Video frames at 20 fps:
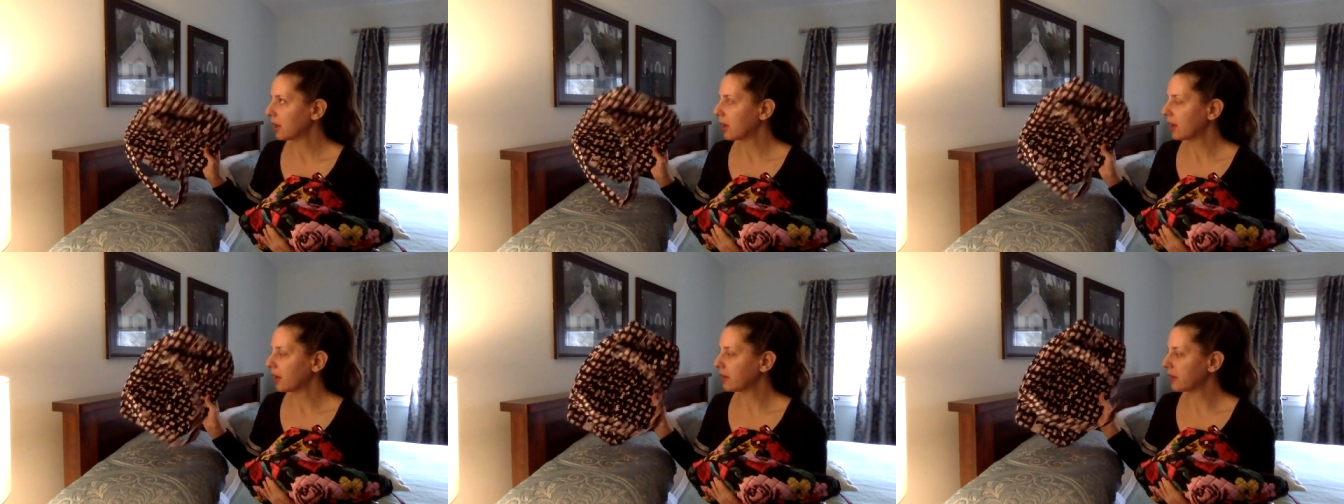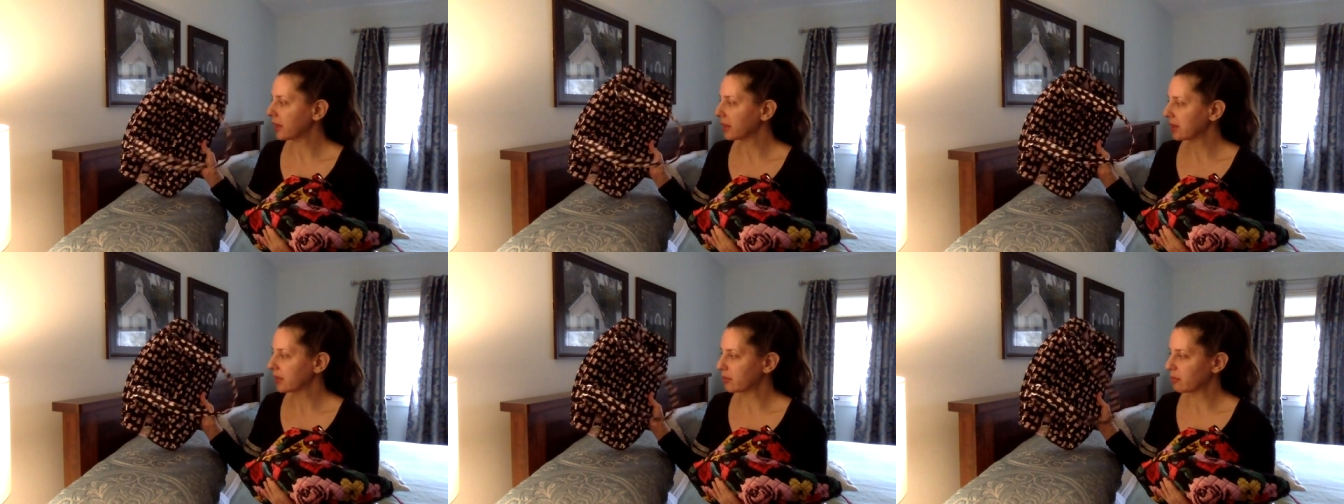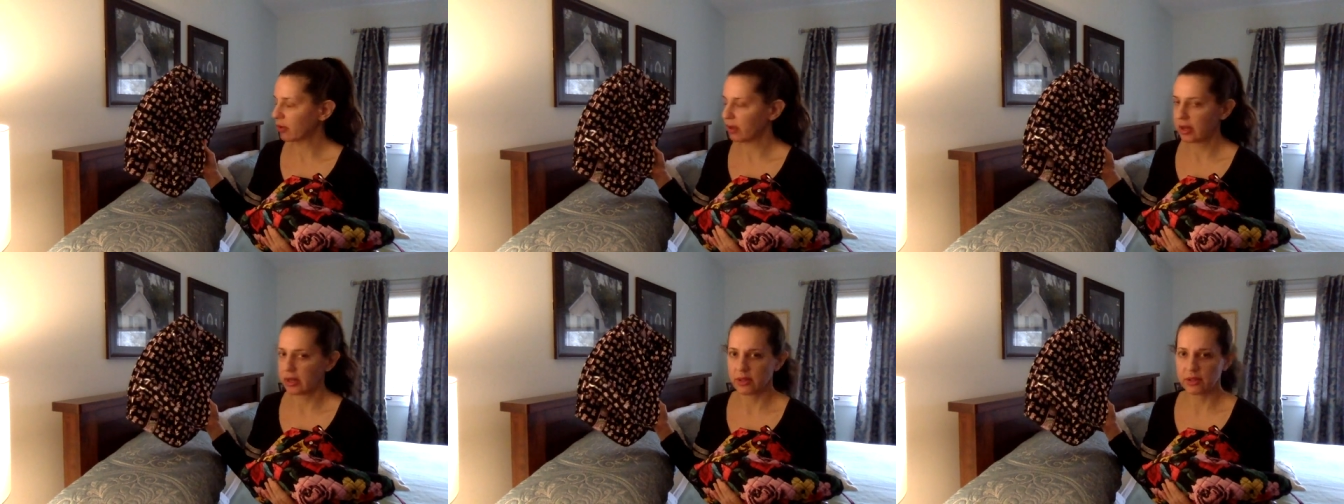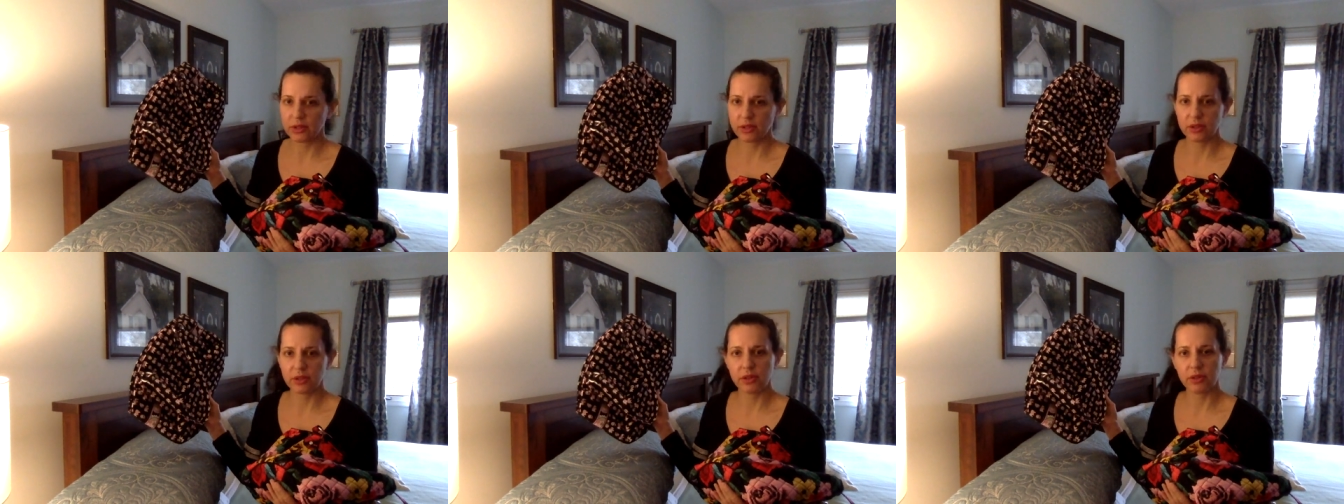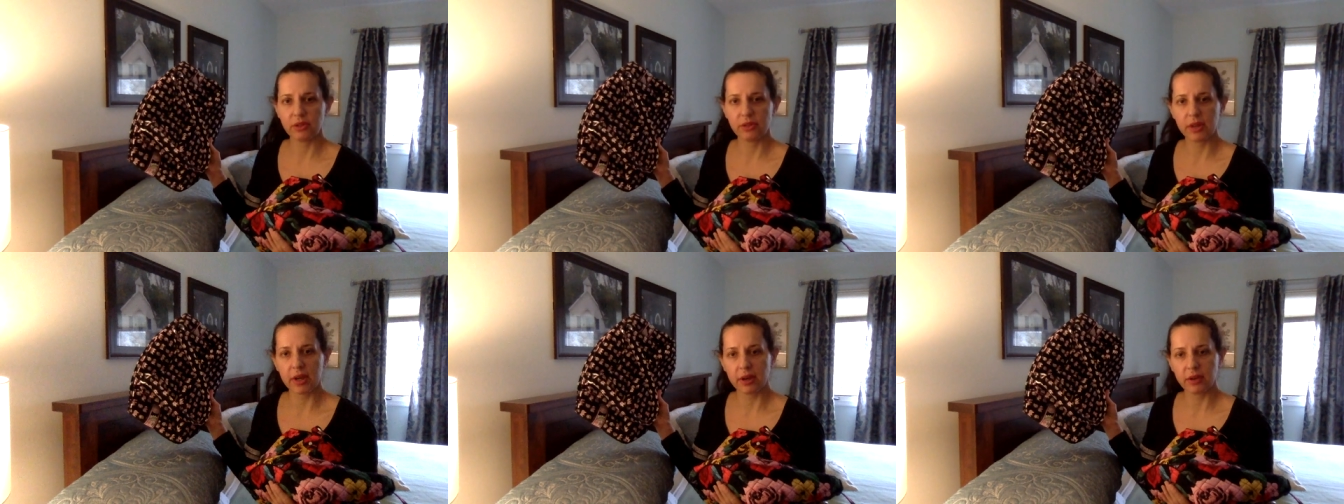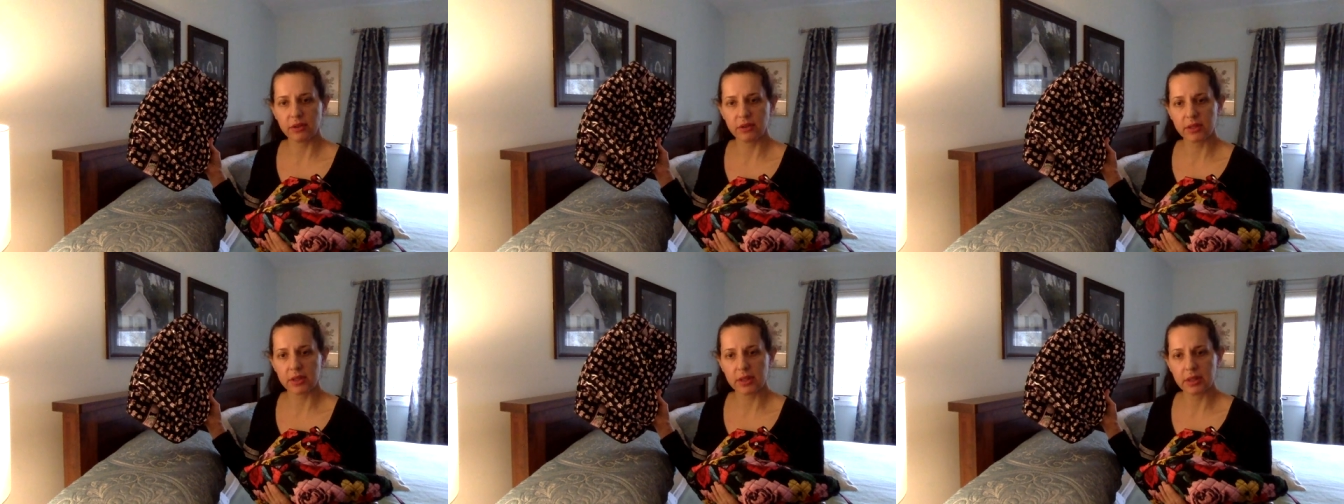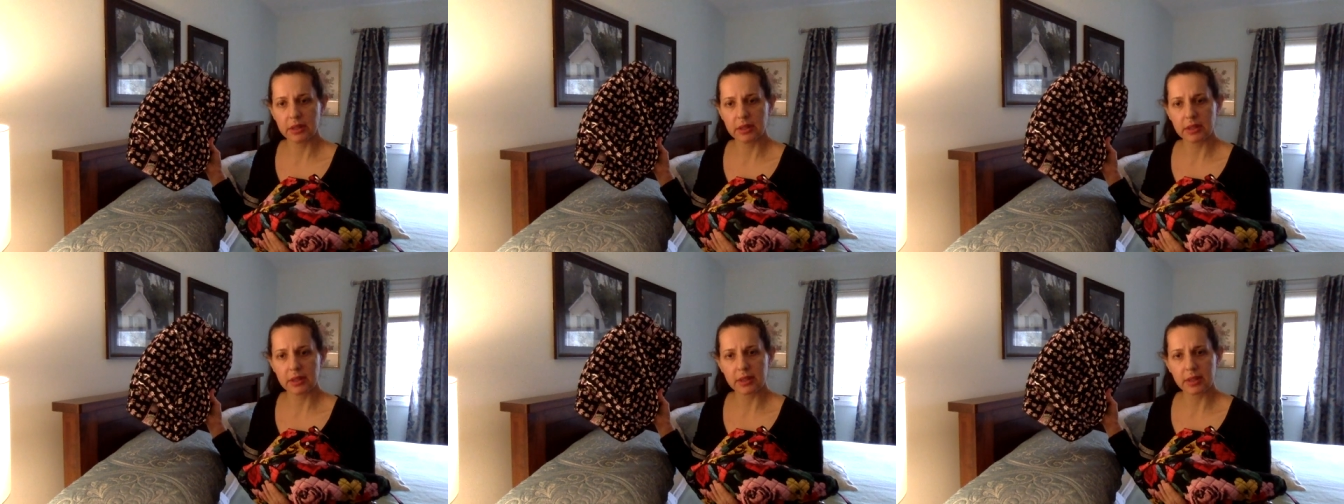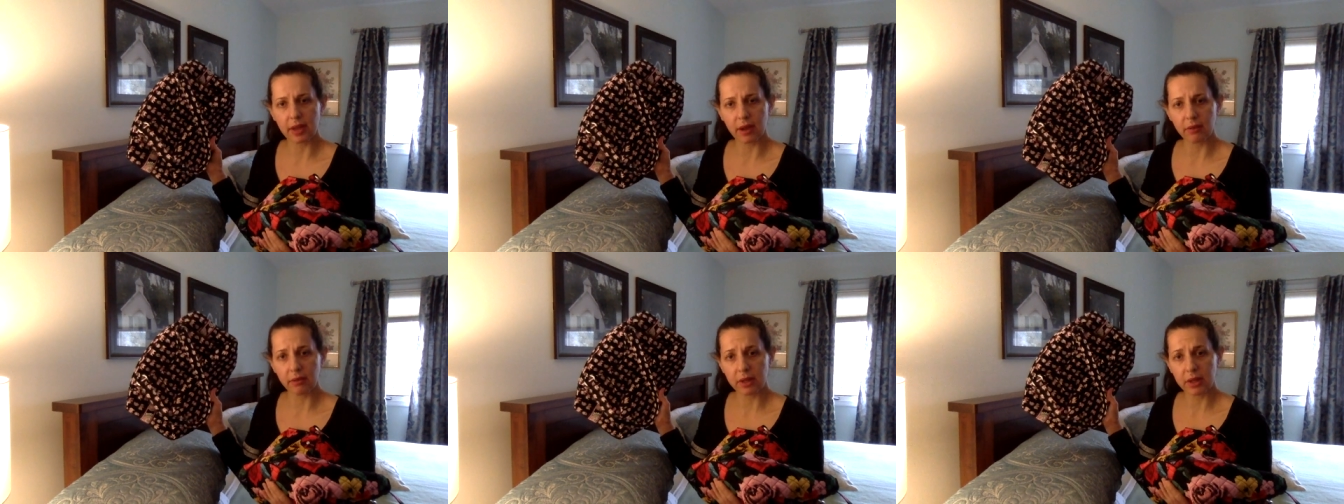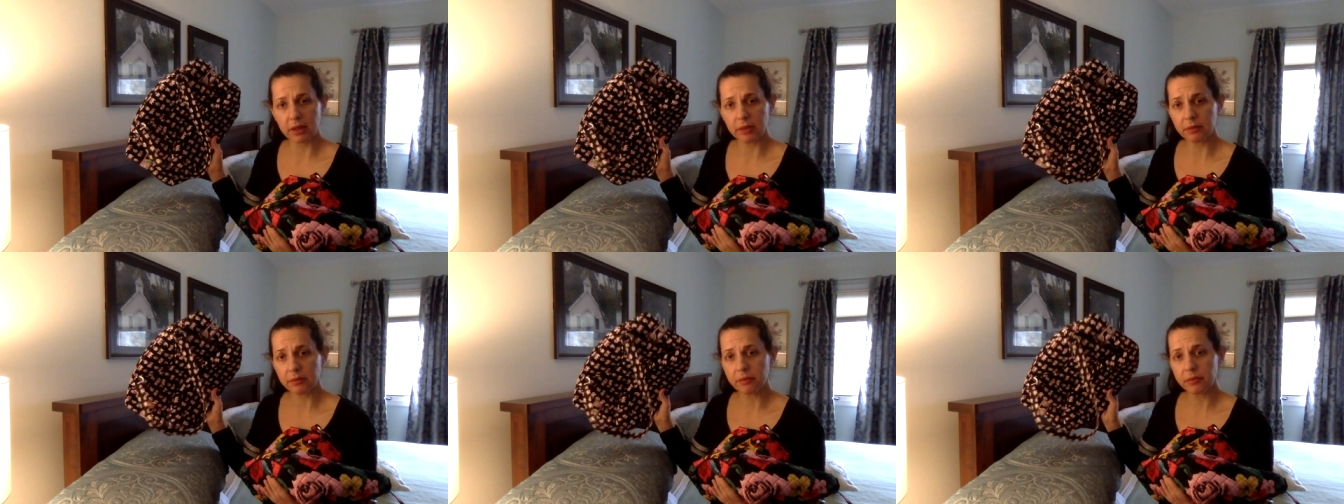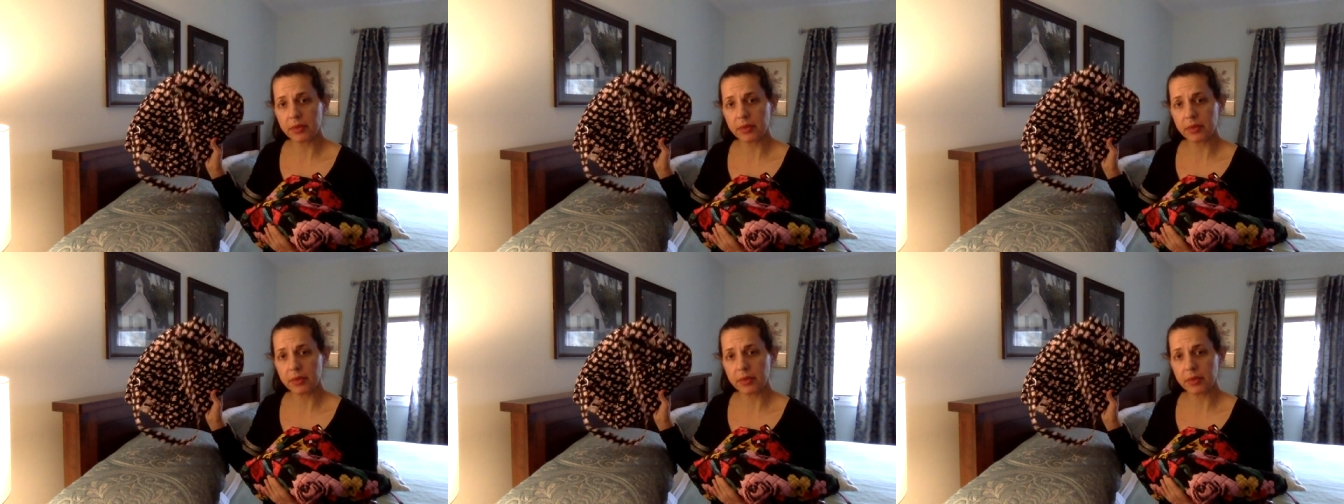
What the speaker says: I think this print is 2007,